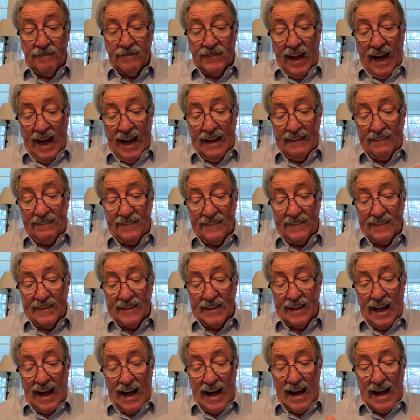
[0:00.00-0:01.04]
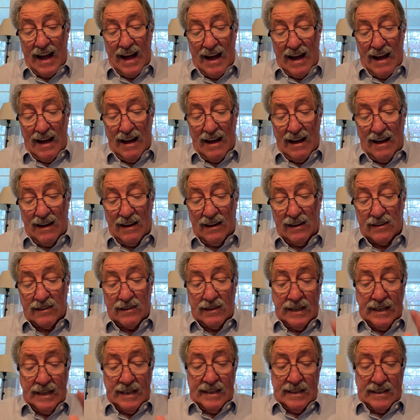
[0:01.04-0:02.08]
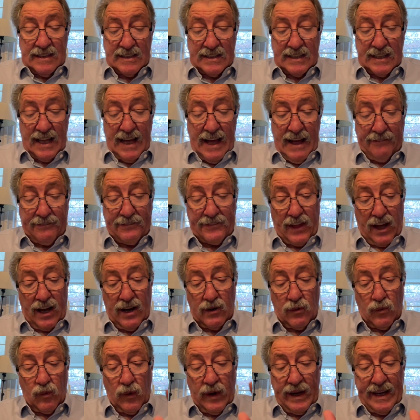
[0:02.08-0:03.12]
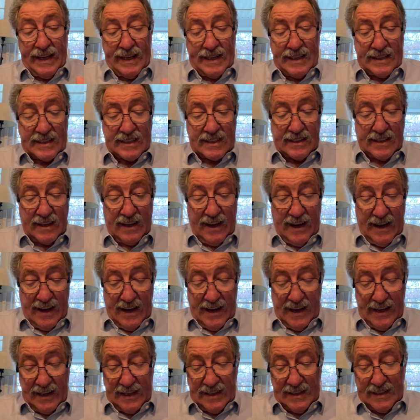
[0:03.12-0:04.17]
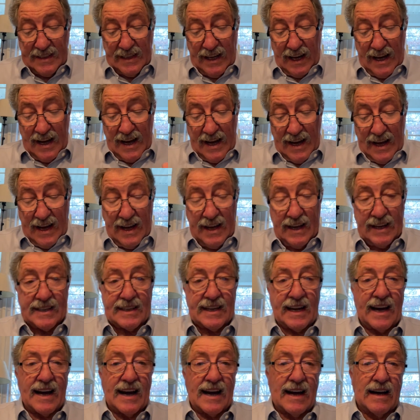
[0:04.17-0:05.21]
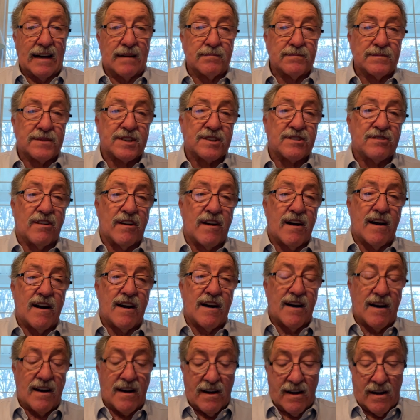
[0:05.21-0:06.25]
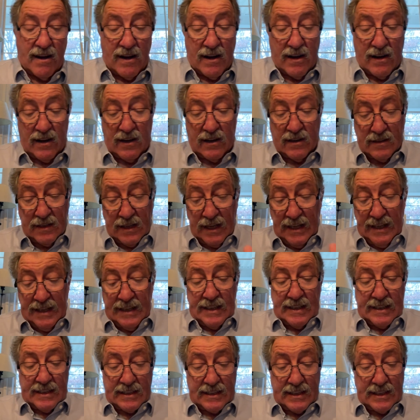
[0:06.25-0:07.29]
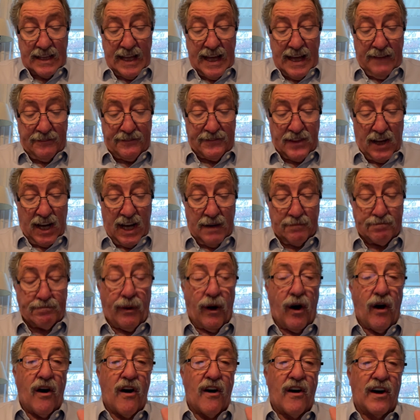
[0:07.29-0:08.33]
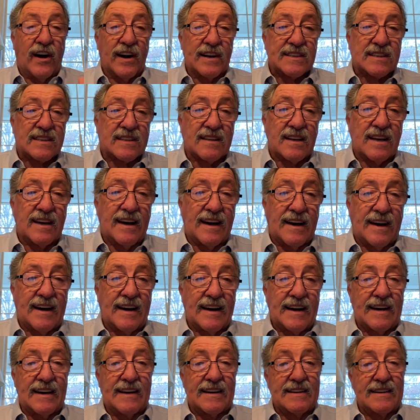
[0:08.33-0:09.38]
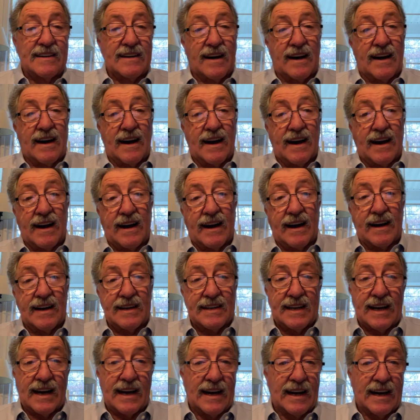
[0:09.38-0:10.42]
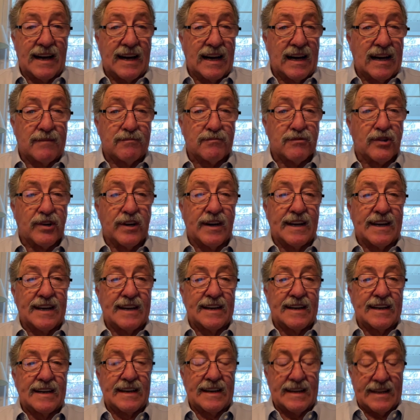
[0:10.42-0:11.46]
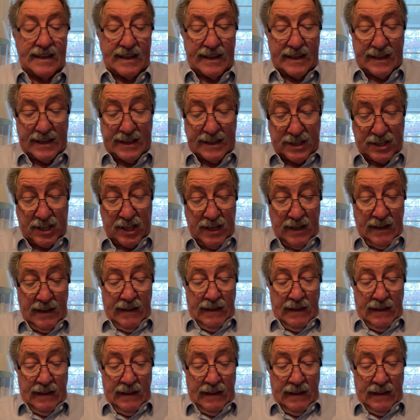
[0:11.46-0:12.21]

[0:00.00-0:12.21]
And now let the weak say, I am strong. Let the poor say, I am rich,